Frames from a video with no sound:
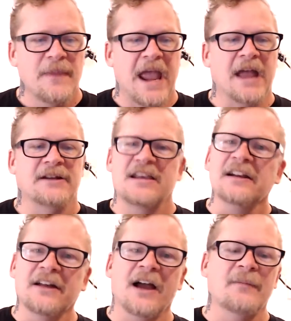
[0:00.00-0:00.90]
And
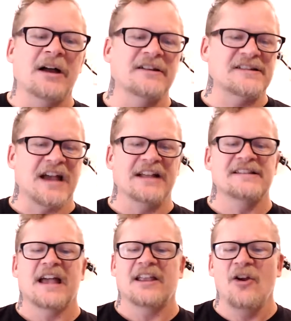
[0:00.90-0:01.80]
King Diamond
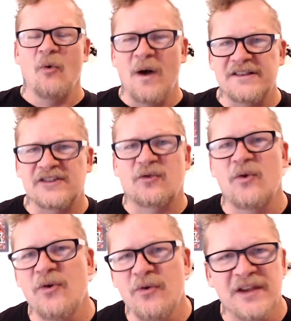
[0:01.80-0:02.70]
decides, like, you know what?
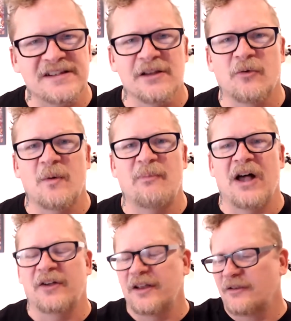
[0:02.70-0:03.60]
Screw this little
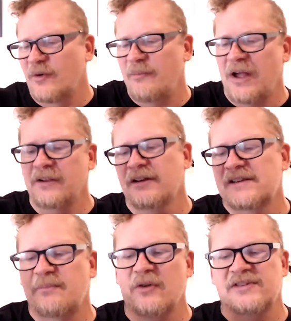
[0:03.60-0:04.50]
rebellion. The rebellion
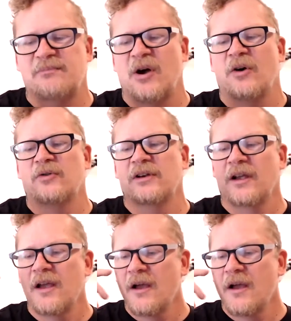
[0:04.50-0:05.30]
is postponed.